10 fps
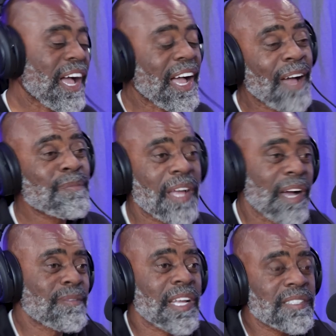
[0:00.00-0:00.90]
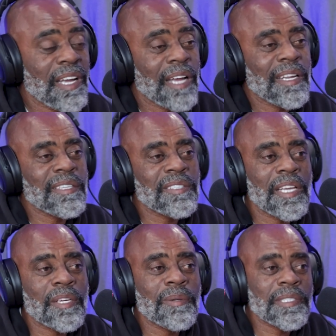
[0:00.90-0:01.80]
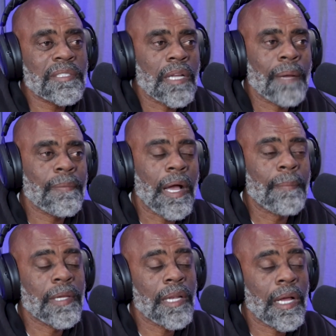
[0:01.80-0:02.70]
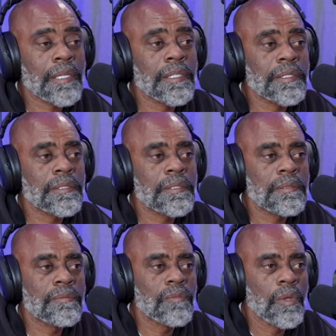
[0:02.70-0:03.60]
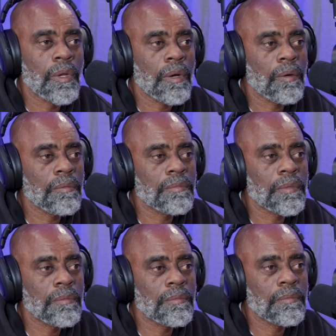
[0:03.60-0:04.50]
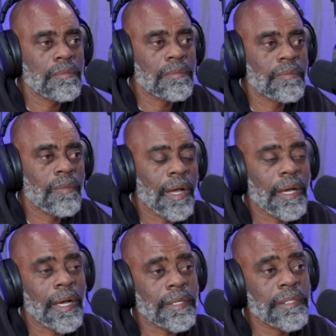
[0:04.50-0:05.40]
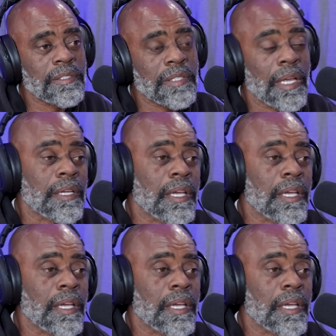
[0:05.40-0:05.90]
I'm not the guy to answer that question. I mean, I couldn't, I couldn't say.